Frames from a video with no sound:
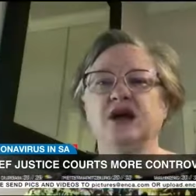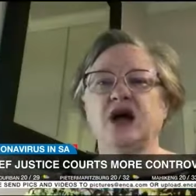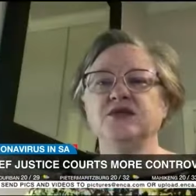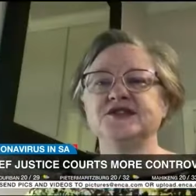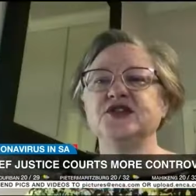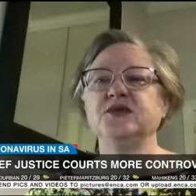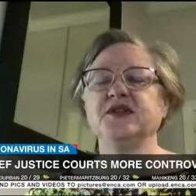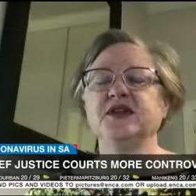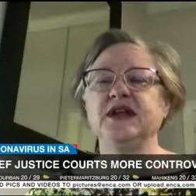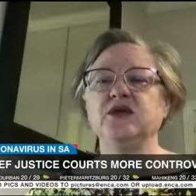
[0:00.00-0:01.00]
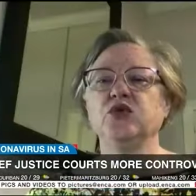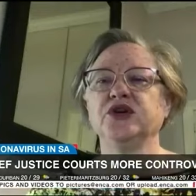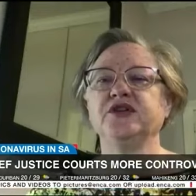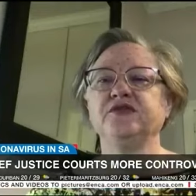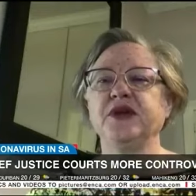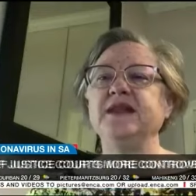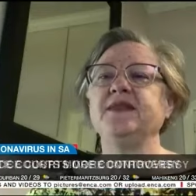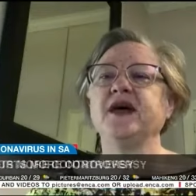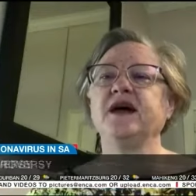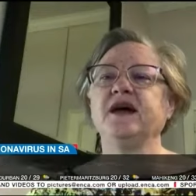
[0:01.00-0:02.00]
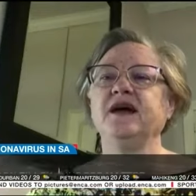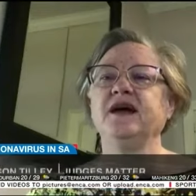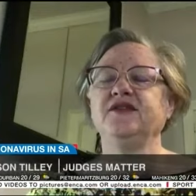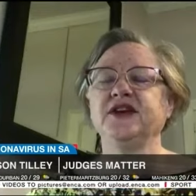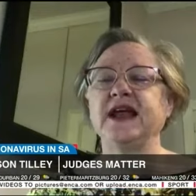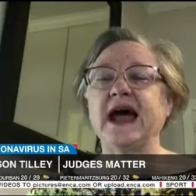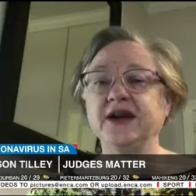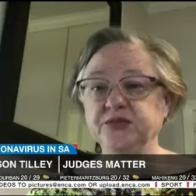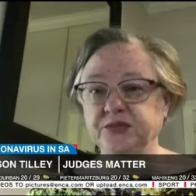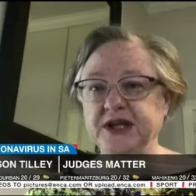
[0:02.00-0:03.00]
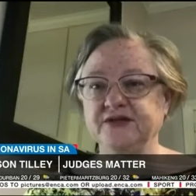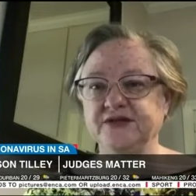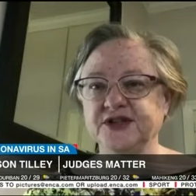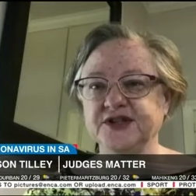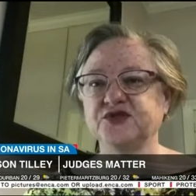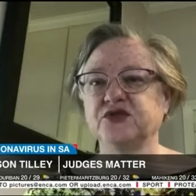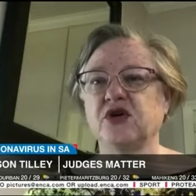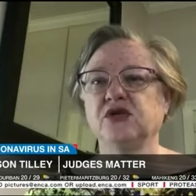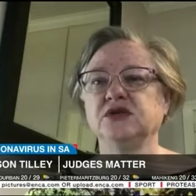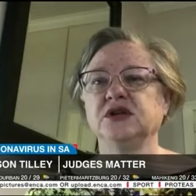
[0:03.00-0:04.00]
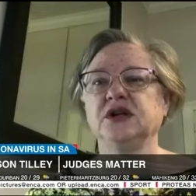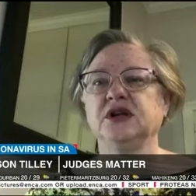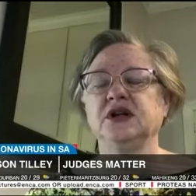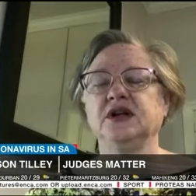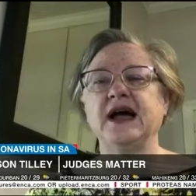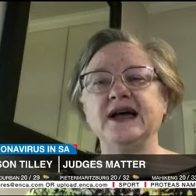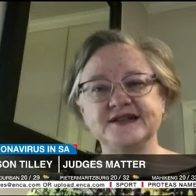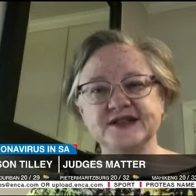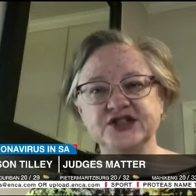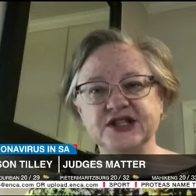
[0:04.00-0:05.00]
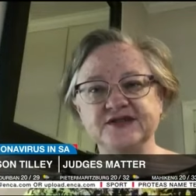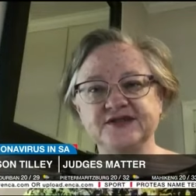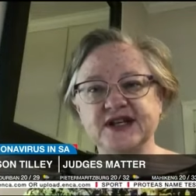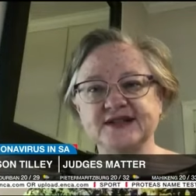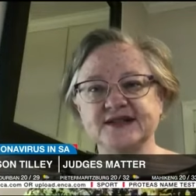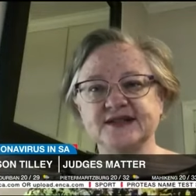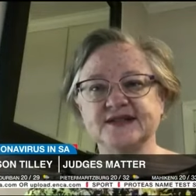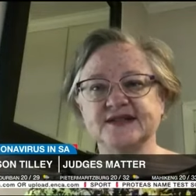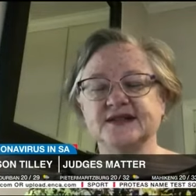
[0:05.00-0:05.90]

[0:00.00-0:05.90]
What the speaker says: I'm assuming that he wouldn't have been there if it hadn't been for his role as the Chief Justice.